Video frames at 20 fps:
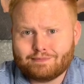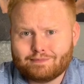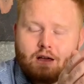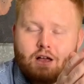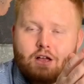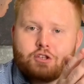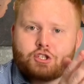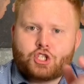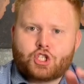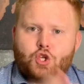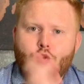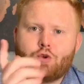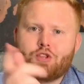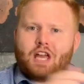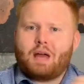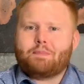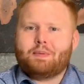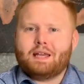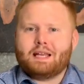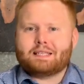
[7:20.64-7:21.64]
So with
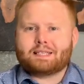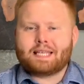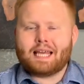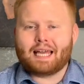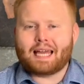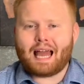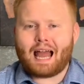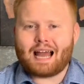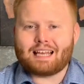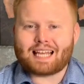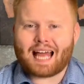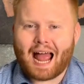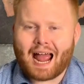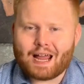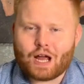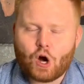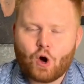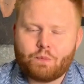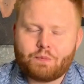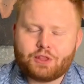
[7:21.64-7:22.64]
that being said, guys, I
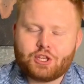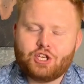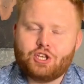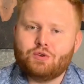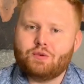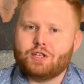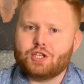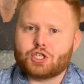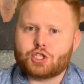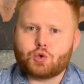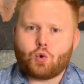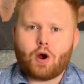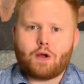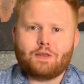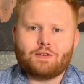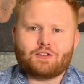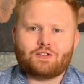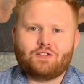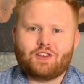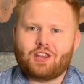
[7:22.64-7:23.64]
hope you enjoyed
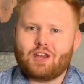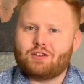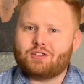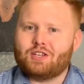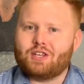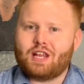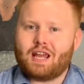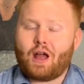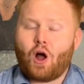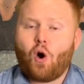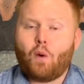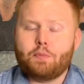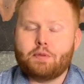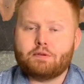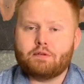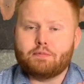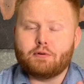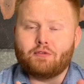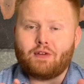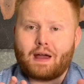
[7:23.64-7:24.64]
this video today. I hope
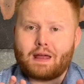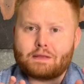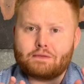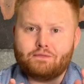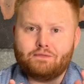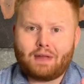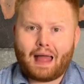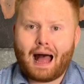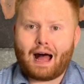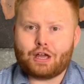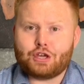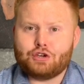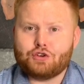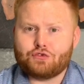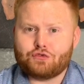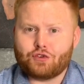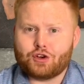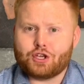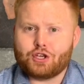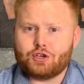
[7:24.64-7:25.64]
it provided value
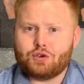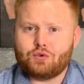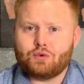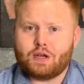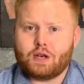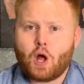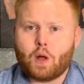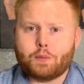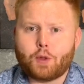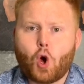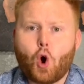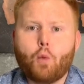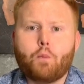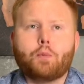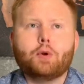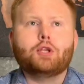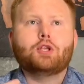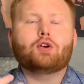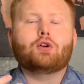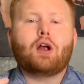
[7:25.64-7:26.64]
for you and helped
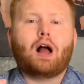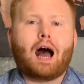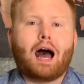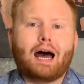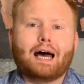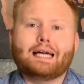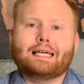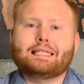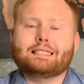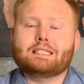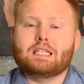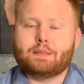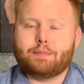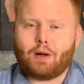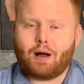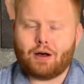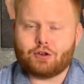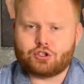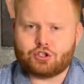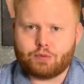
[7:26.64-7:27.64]
open your eyes to the
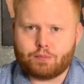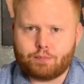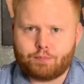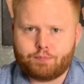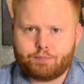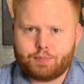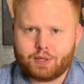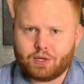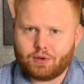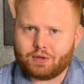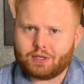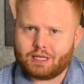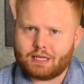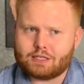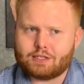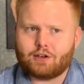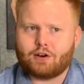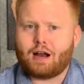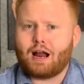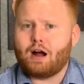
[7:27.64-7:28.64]
possibilities
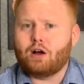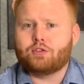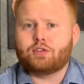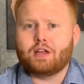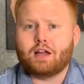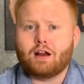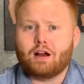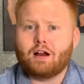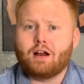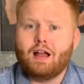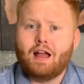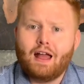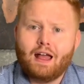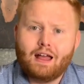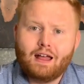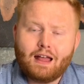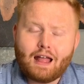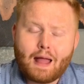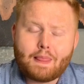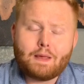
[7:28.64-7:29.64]
that are out there
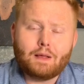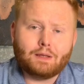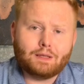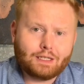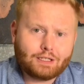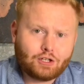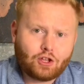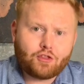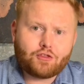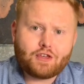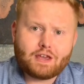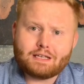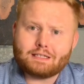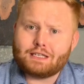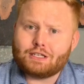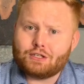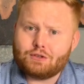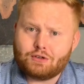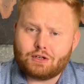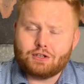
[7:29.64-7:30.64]
and the little things that
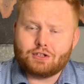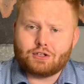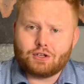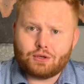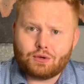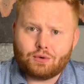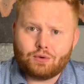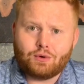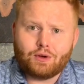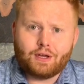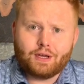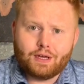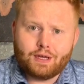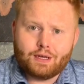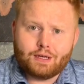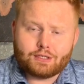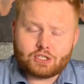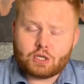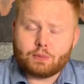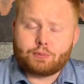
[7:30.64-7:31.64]
you can do
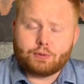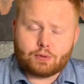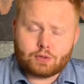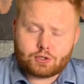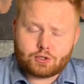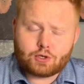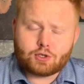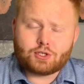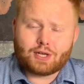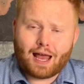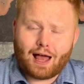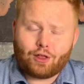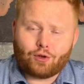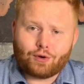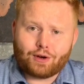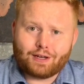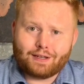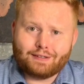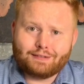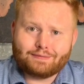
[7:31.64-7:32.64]
to boost your salary.